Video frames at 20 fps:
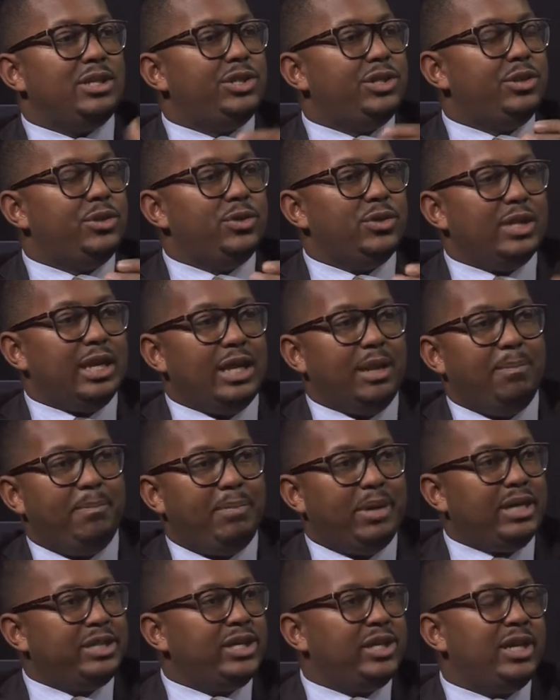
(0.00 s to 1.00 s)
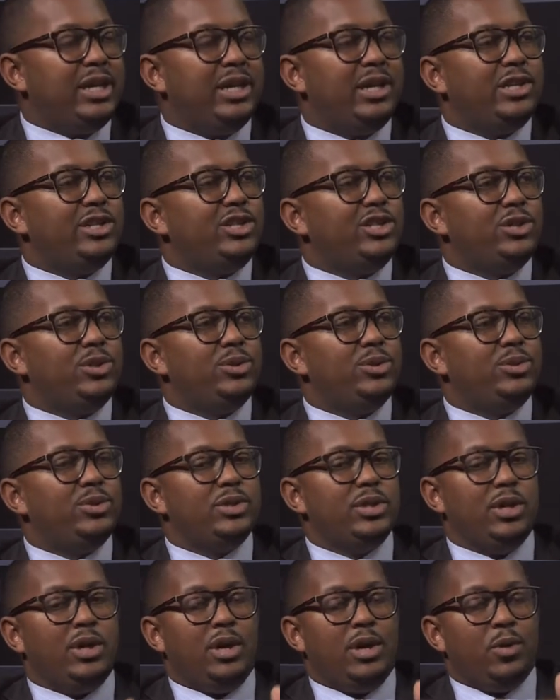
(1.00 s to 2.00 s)
issues, any budgeting
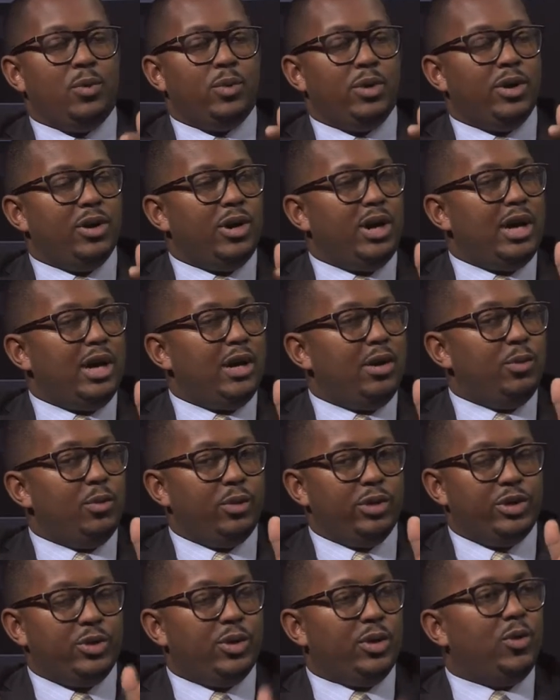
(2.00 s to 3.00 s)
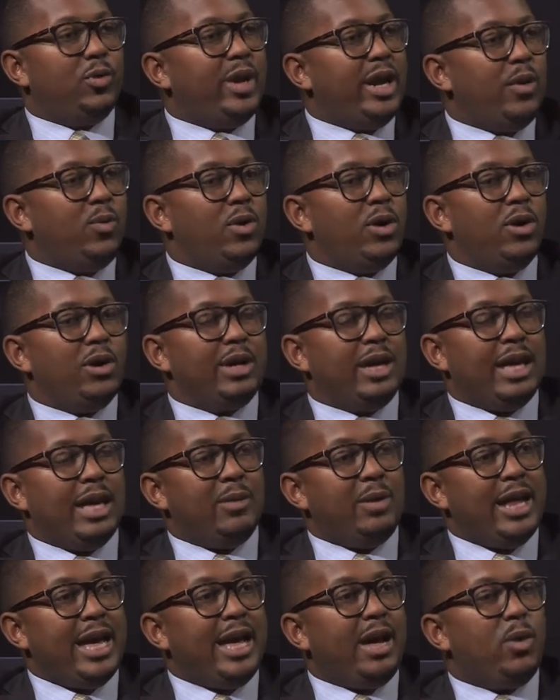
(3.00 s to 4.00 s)
issues. Mm-hmm. We're doing great work,
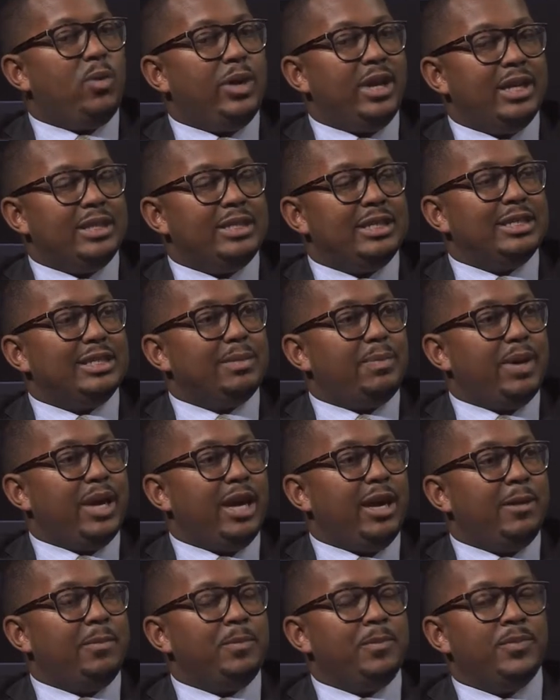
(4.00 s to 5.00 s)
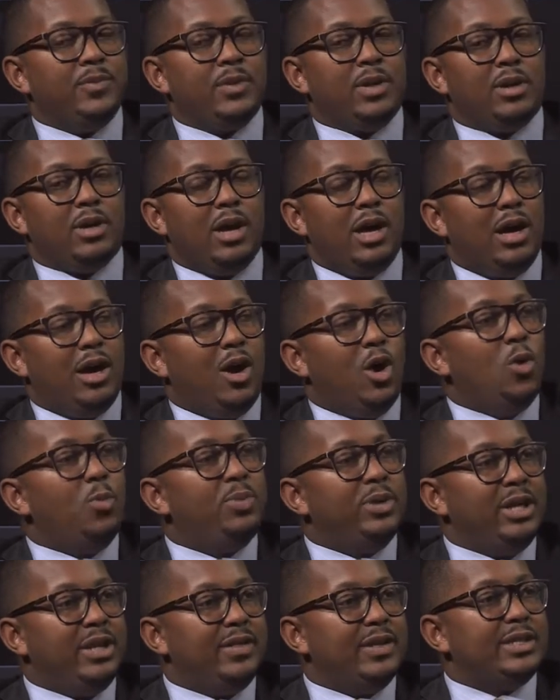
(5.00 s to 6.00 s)
and now we anticipate
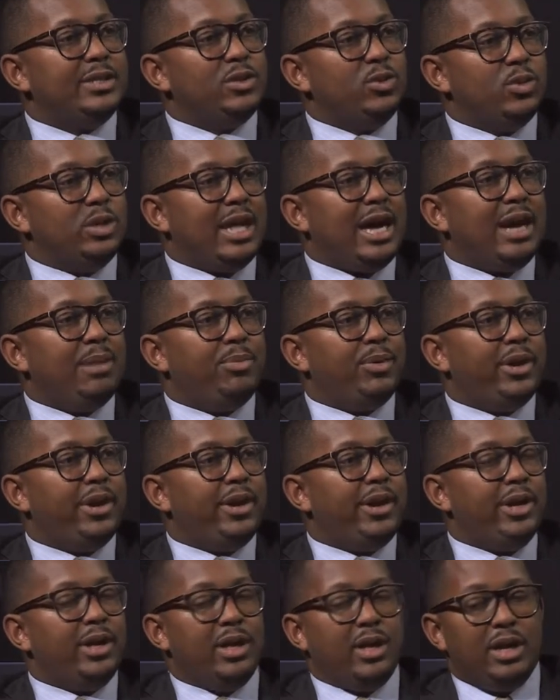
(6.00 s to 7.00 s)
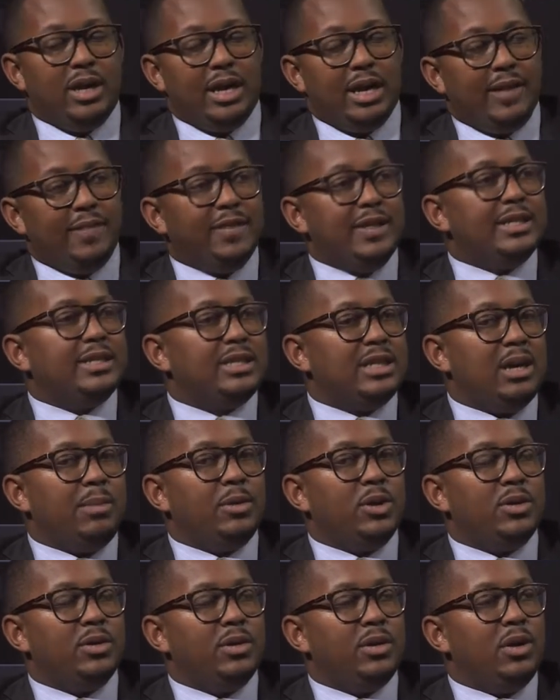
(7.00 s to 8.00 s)
opening this new library in this
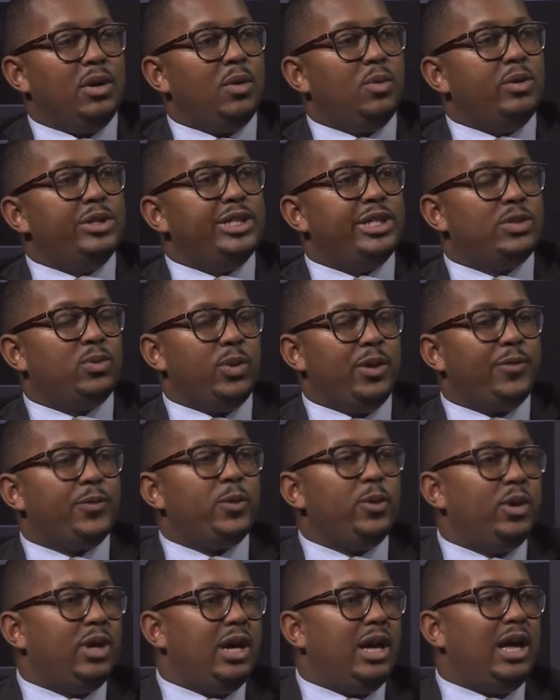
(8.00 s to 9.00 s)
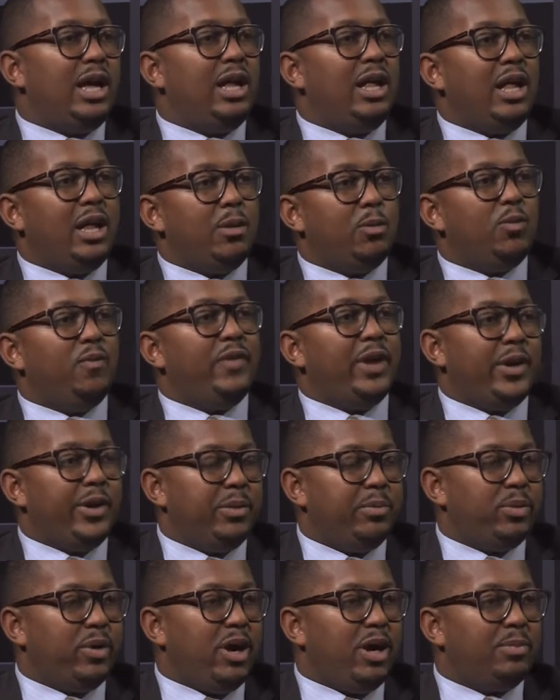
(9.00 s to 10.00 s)
summer. We just went through a
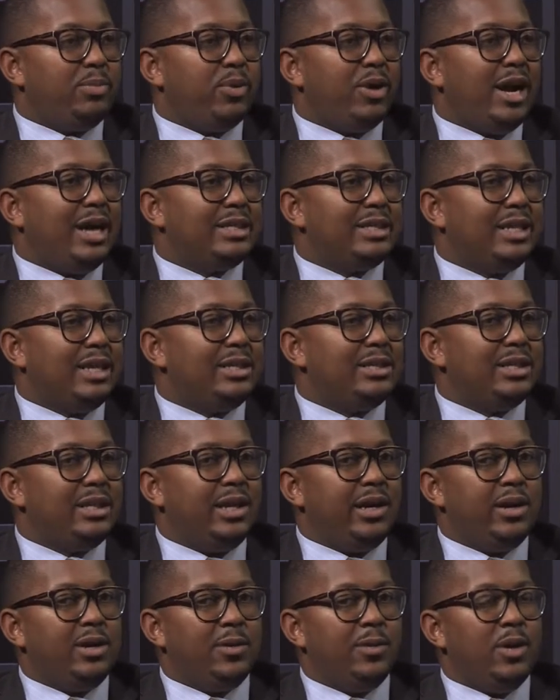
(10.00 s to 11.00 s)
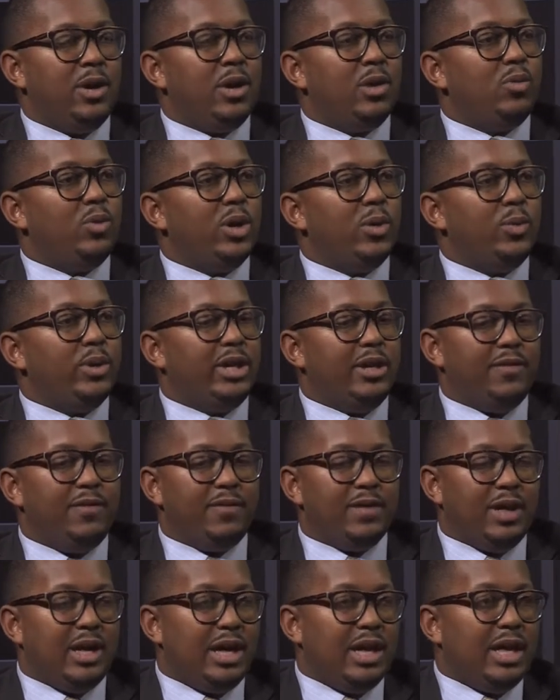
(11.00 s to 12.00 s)
very broad process here where
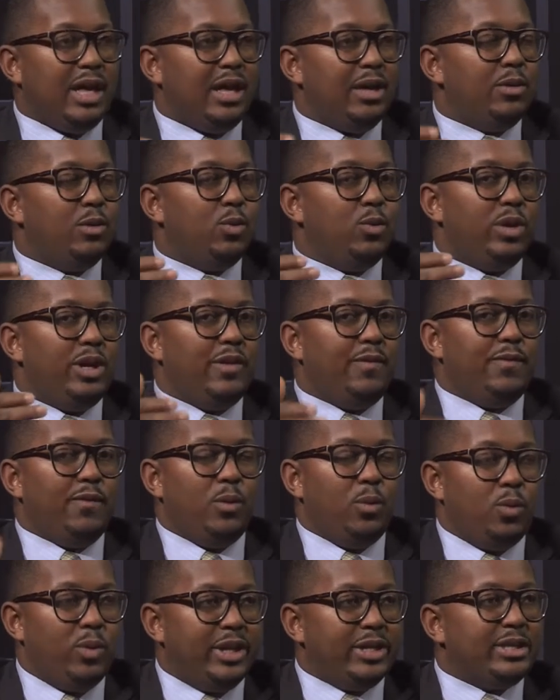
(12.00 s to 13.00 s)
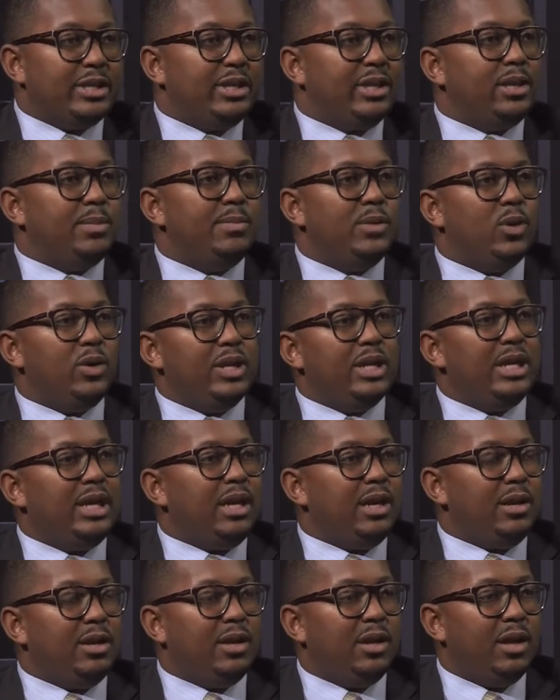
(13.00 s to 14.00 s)
we've went to the
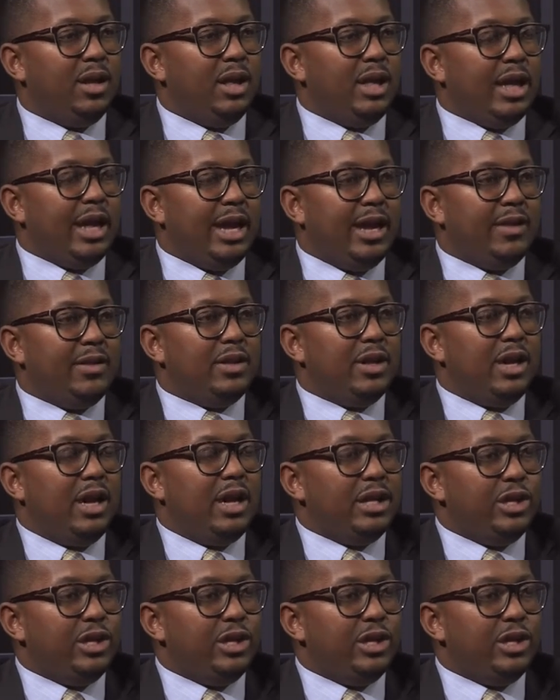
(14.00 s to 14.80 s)
community and